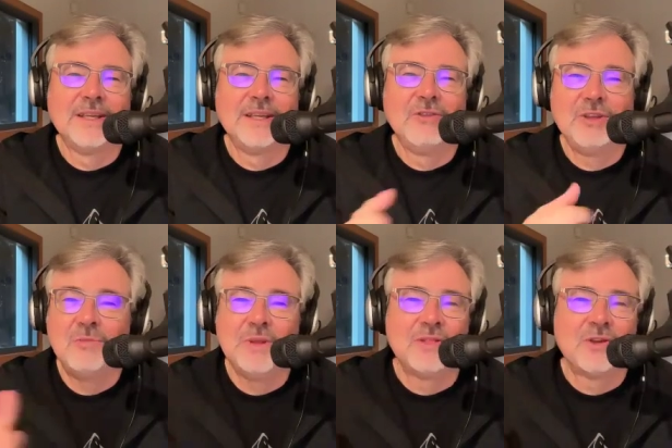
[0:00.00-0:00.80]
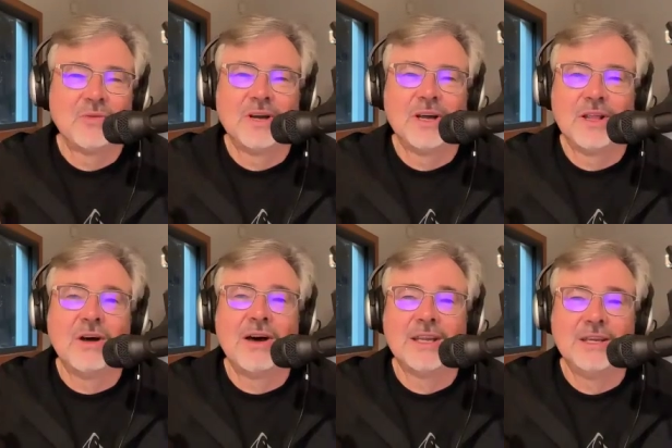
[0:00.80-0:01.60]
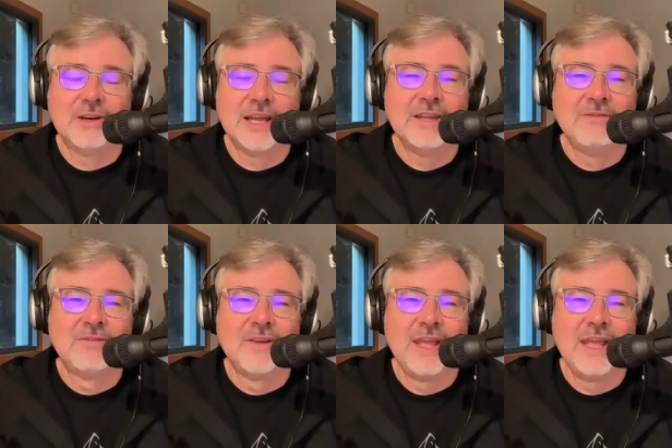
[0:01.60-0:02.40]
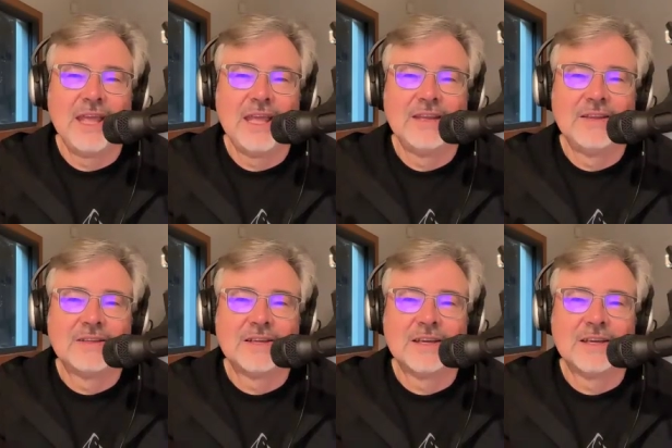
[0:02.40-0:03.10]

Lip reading: You've been through a lot in your life, and